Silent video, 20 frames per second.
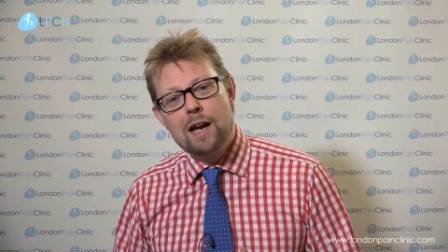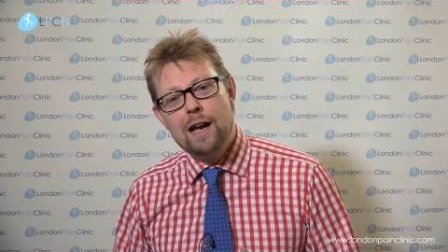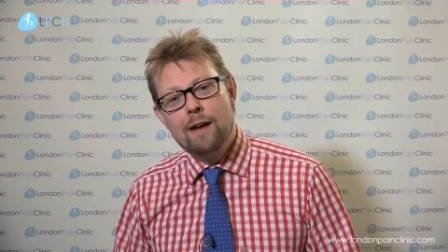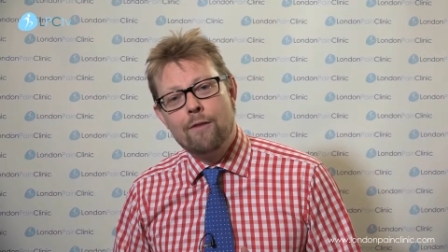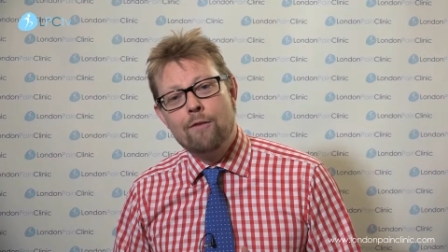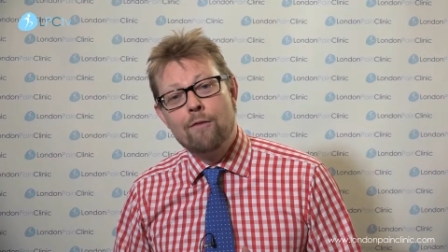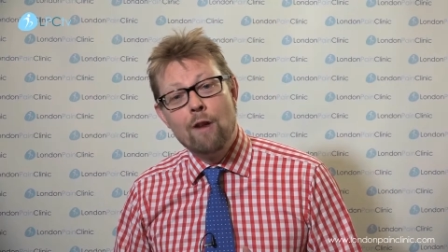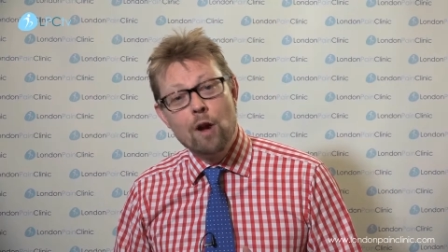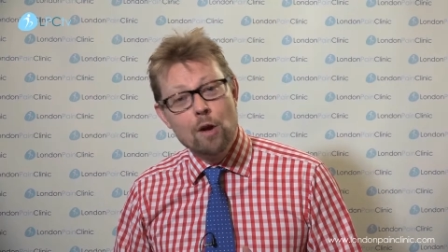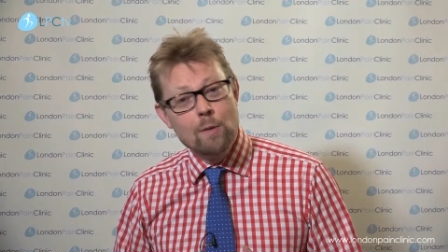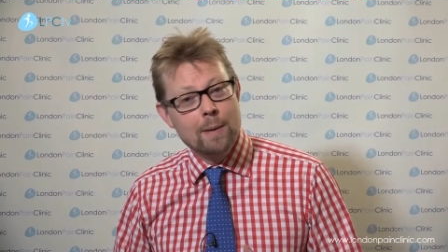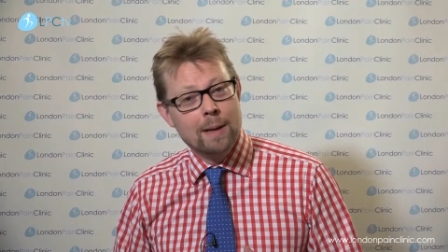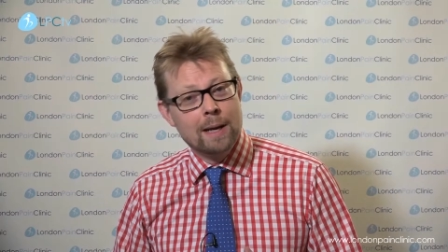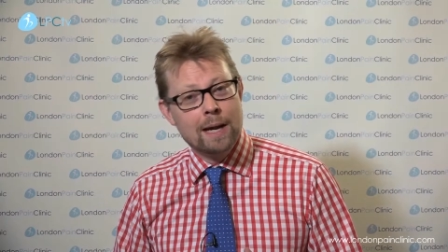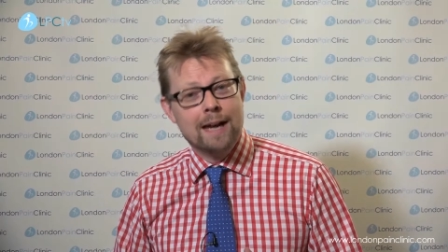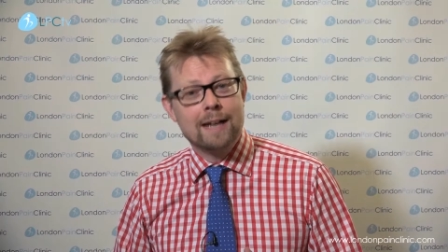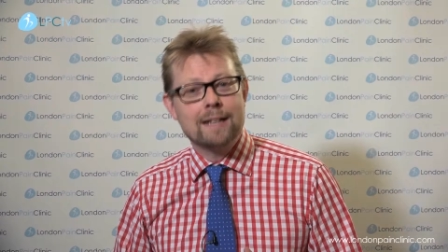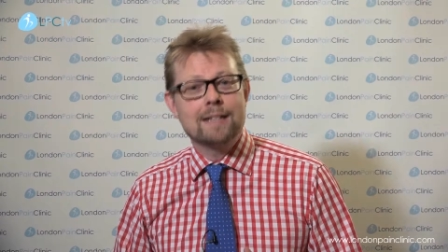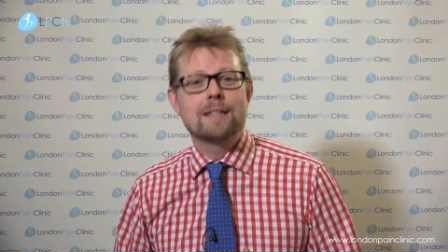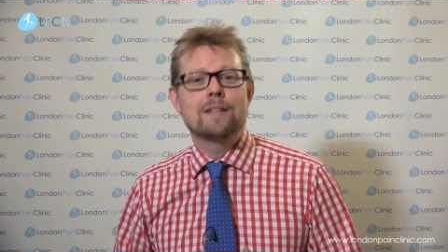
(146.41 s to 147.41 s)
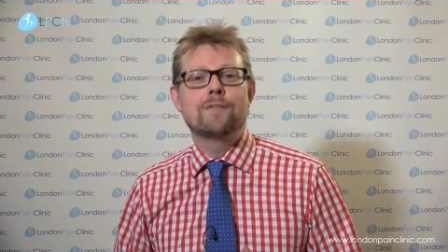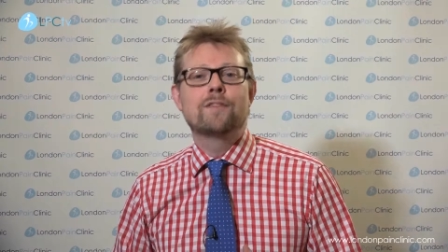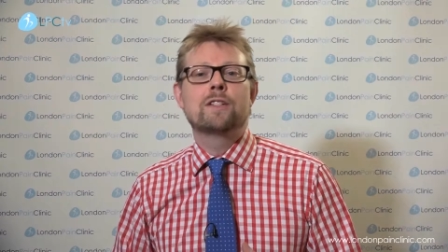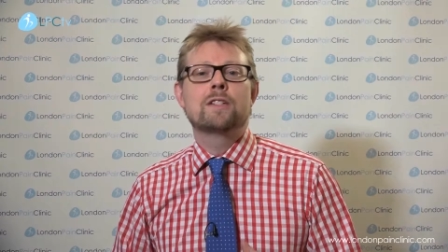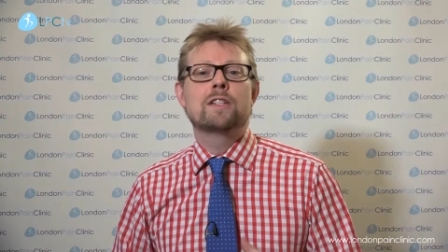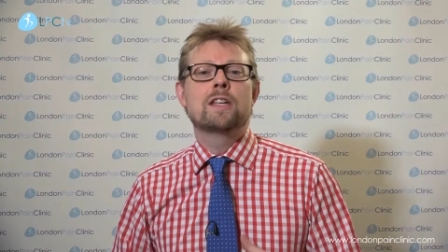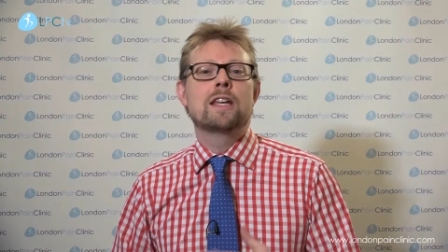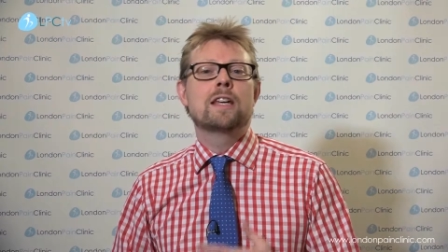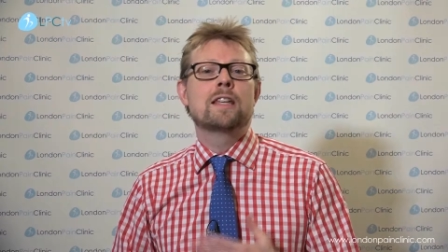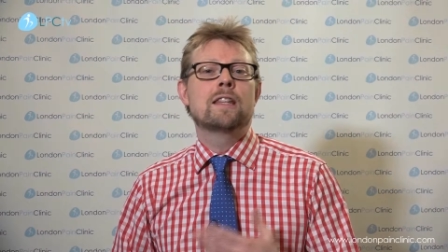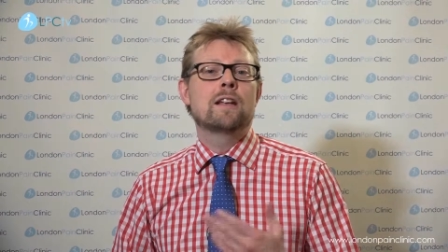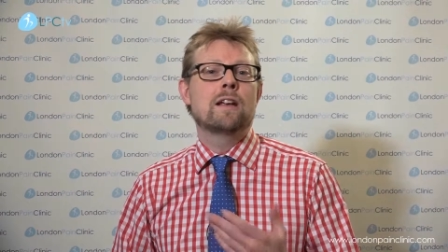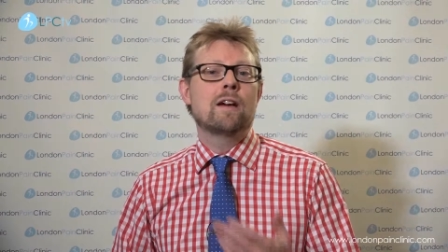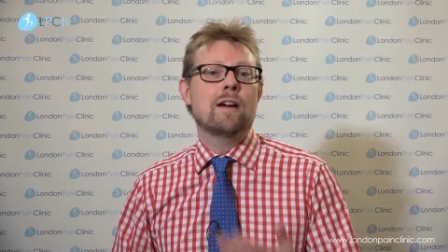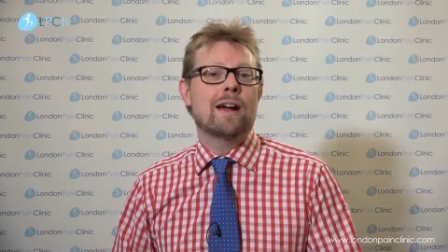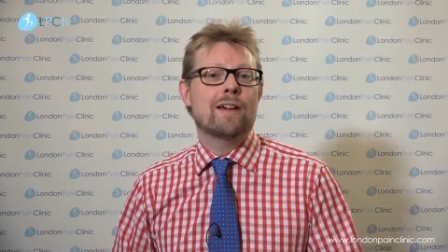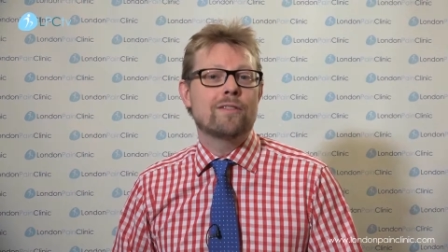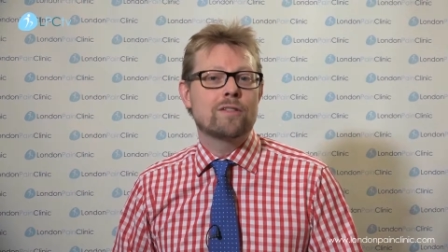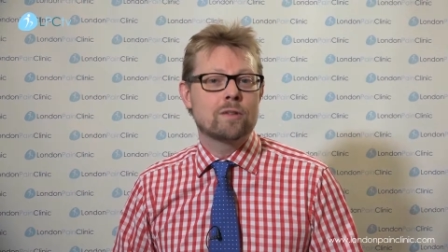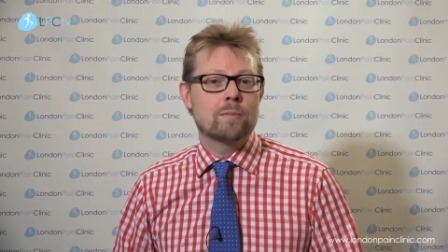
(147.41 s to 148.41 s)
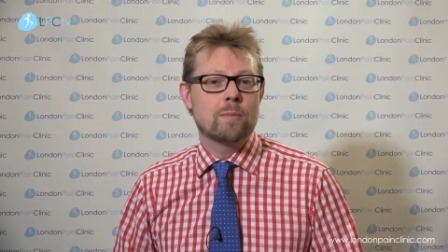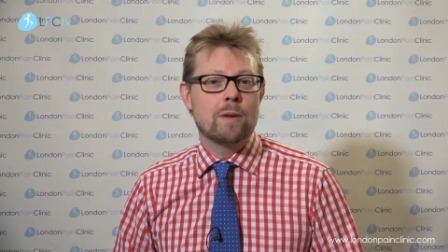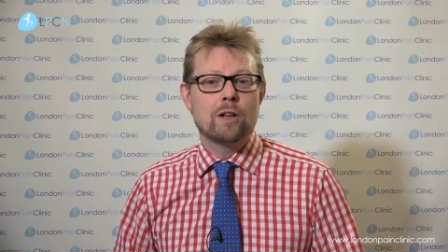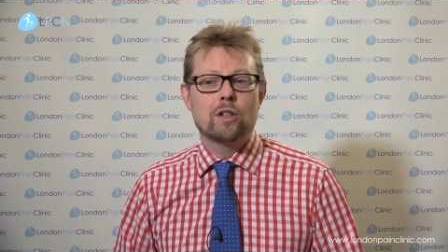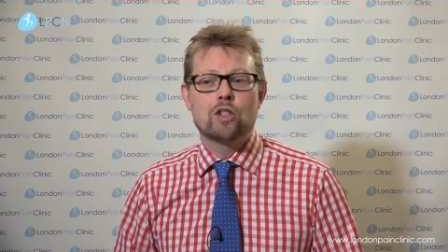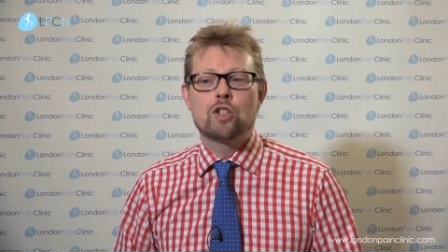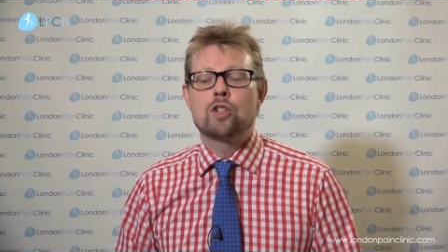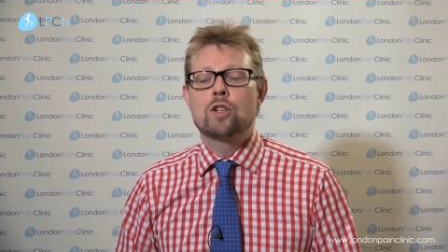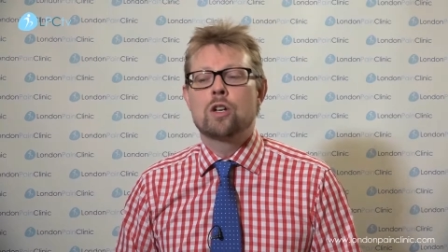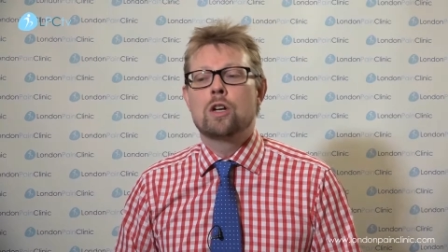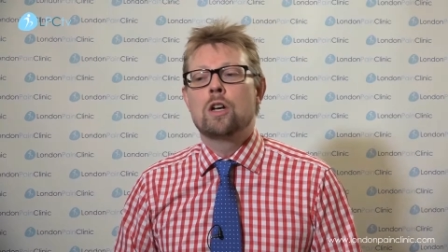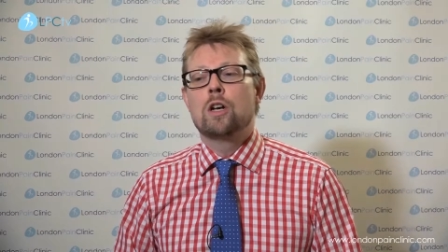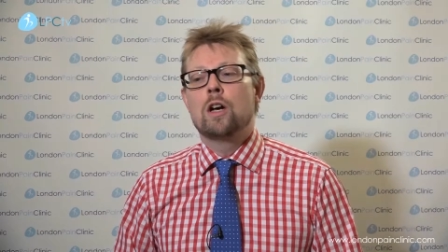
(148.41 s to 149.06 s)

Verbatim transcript: aerobic activity, they don't have as much